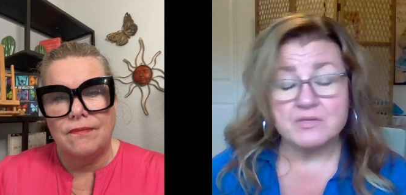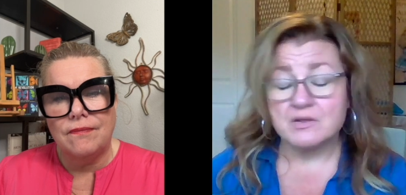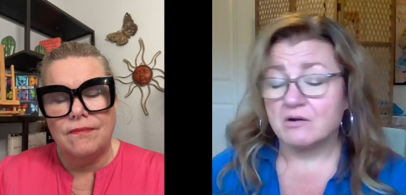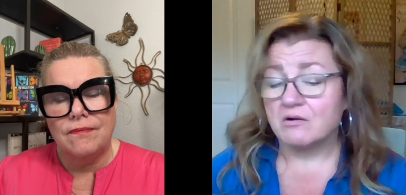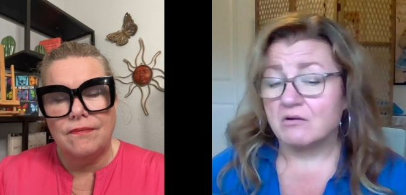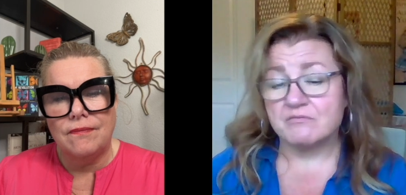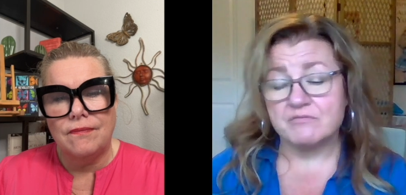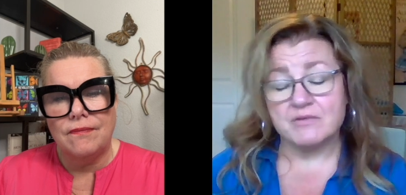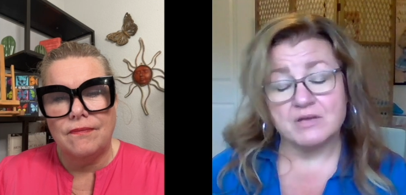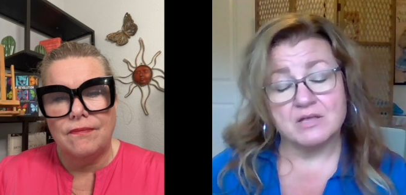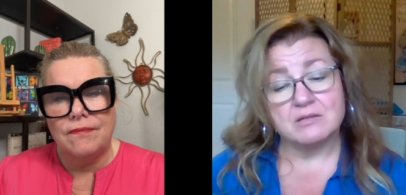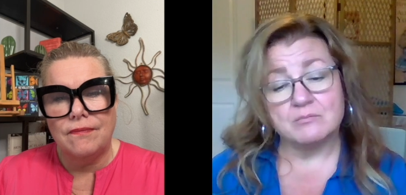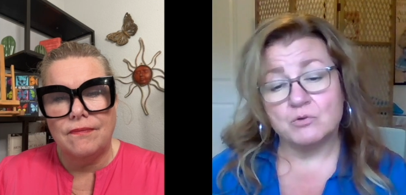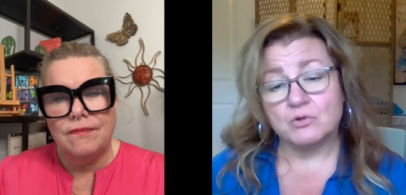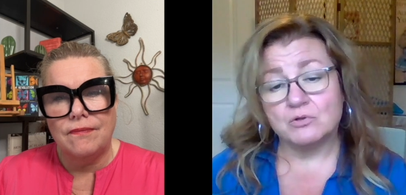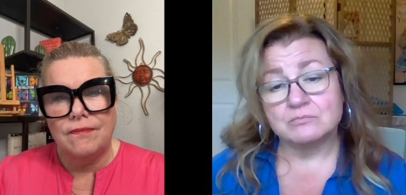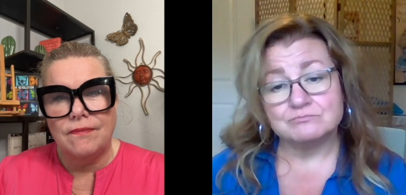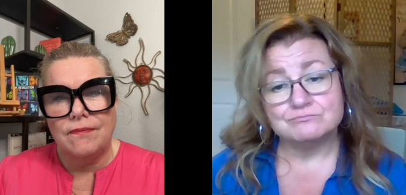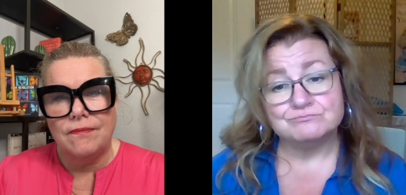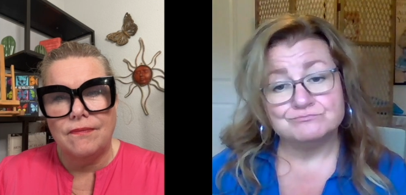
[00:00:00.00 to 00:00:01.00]
Speaker 1: that aren't
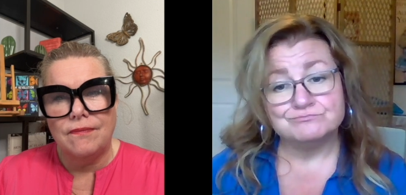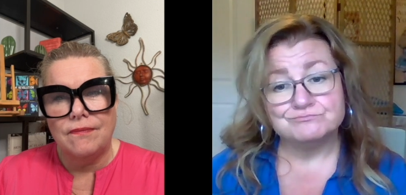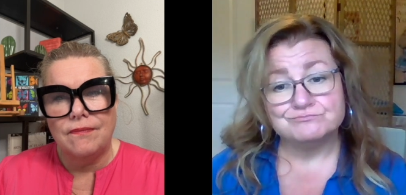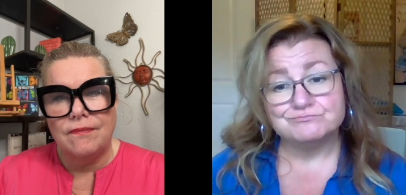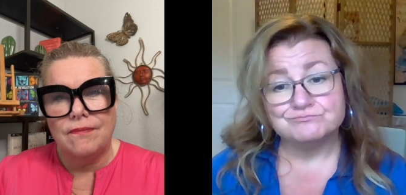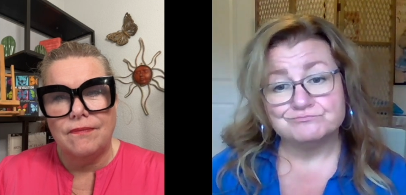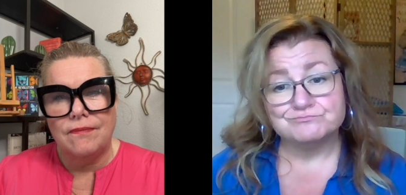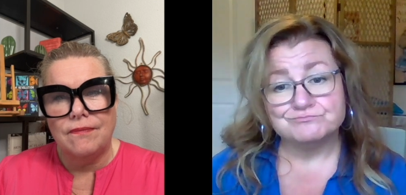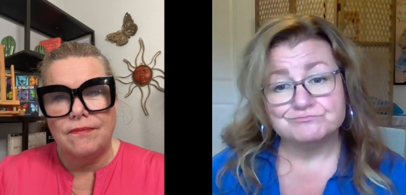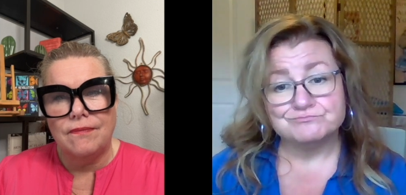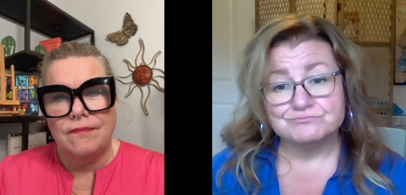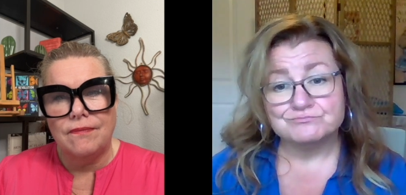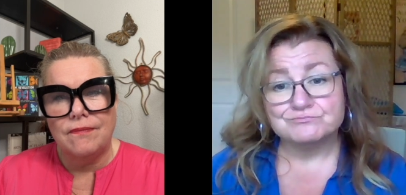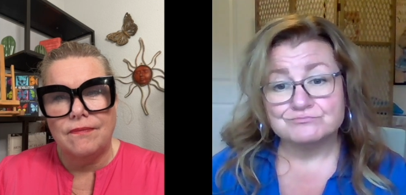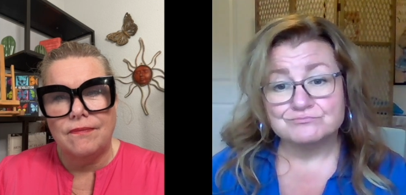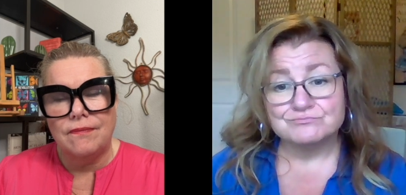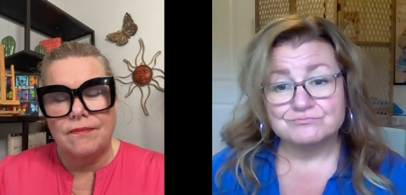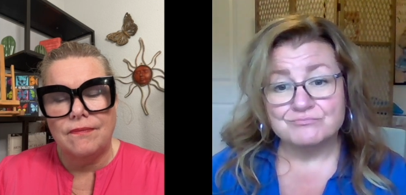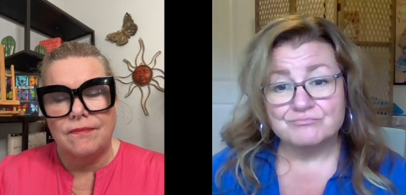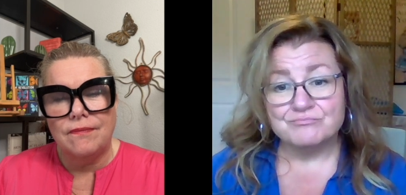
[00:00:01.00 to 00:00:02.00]
available
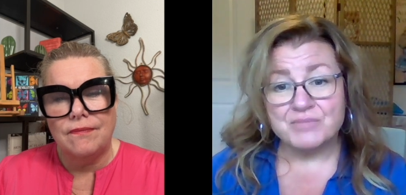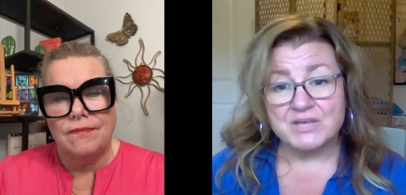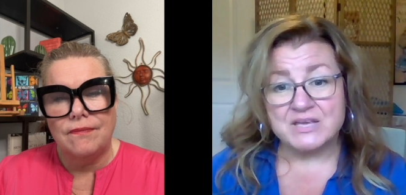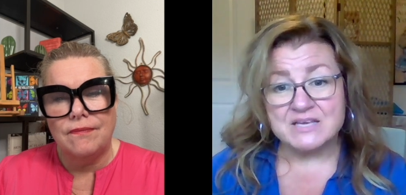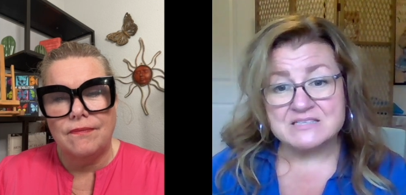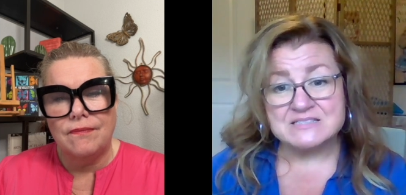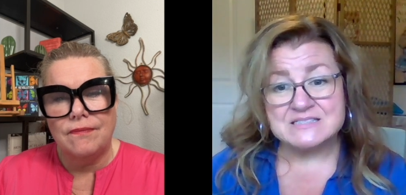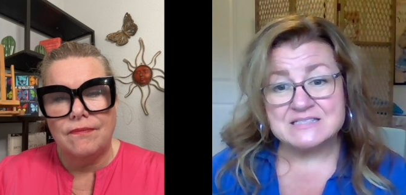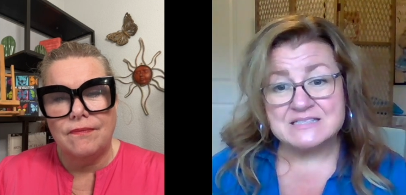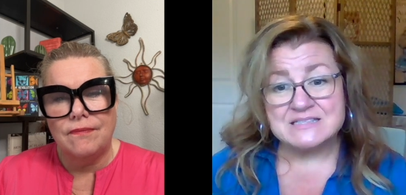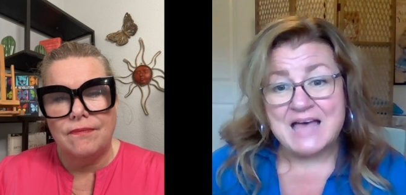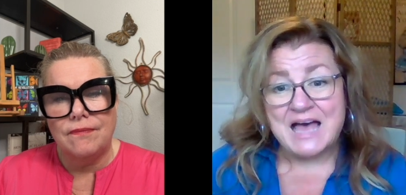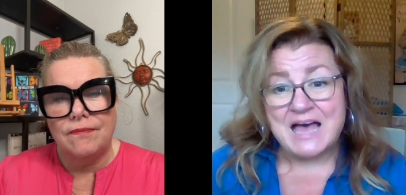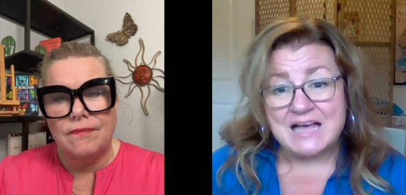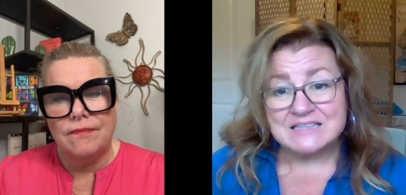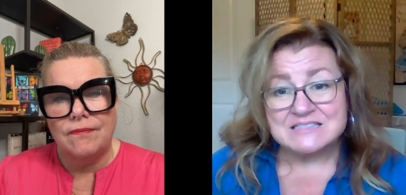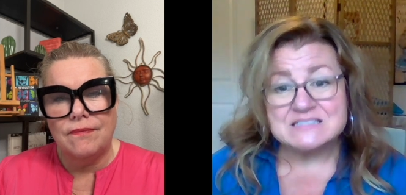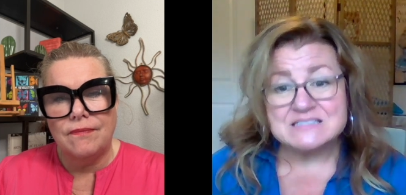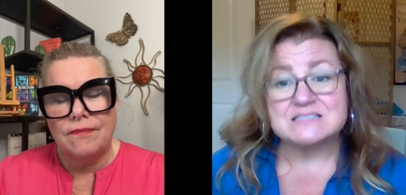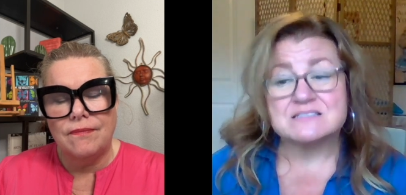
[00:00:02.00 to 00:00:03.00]
because
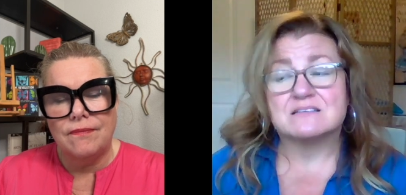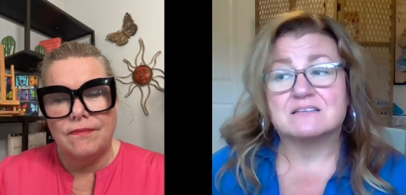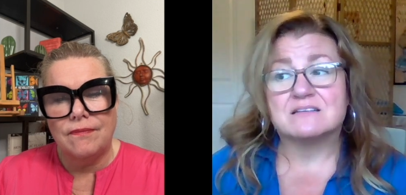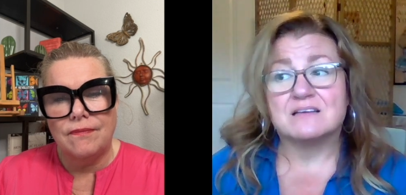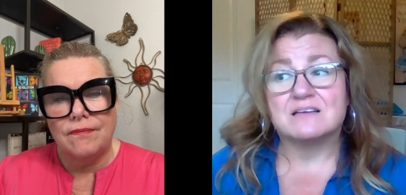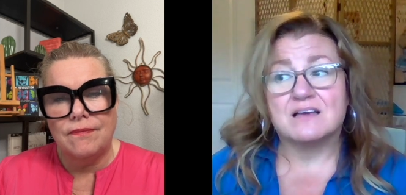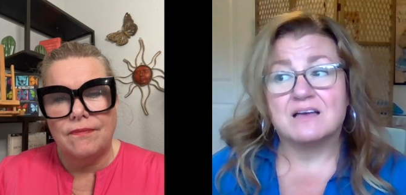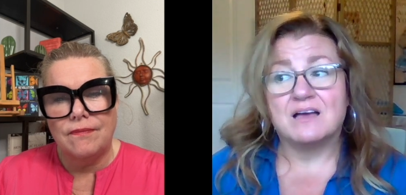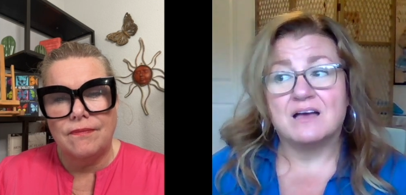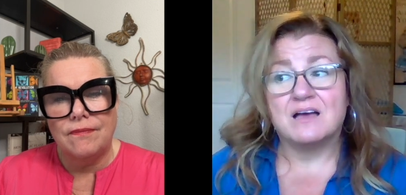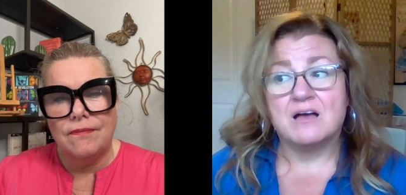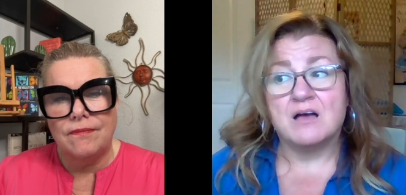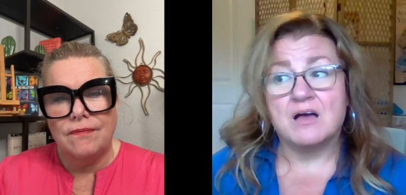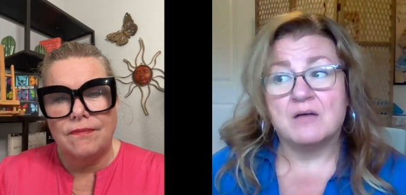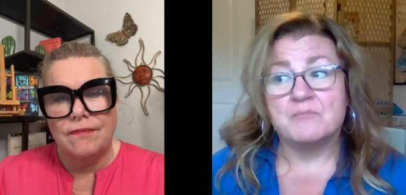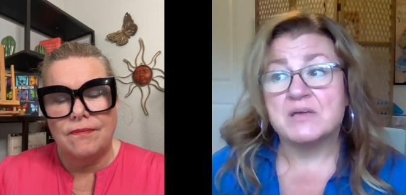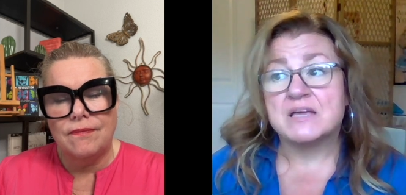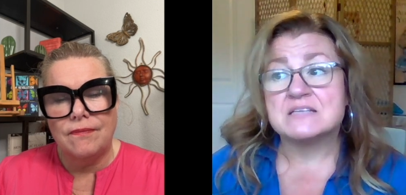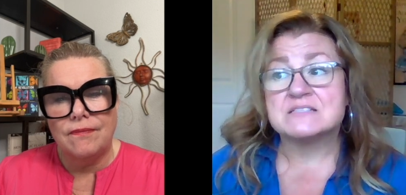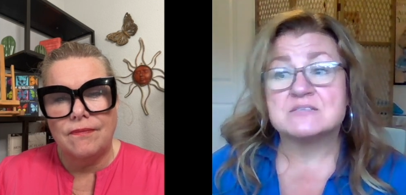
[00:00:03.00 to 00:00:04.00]
that's
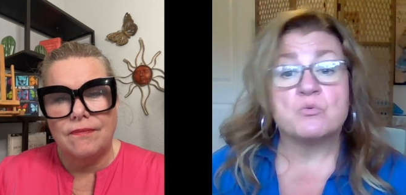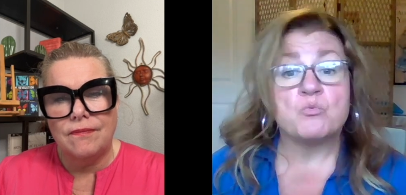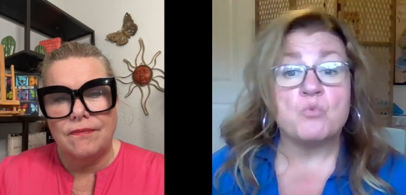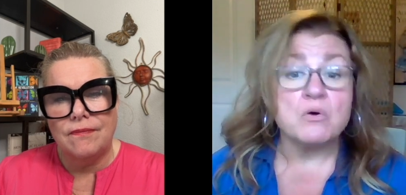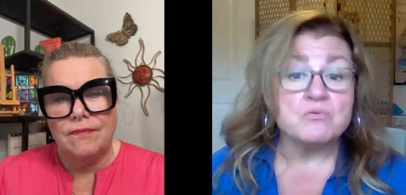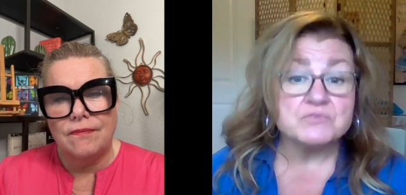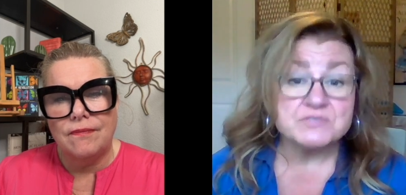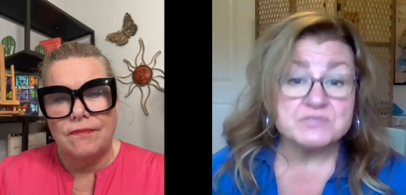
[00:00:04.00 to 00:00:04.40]
because it won't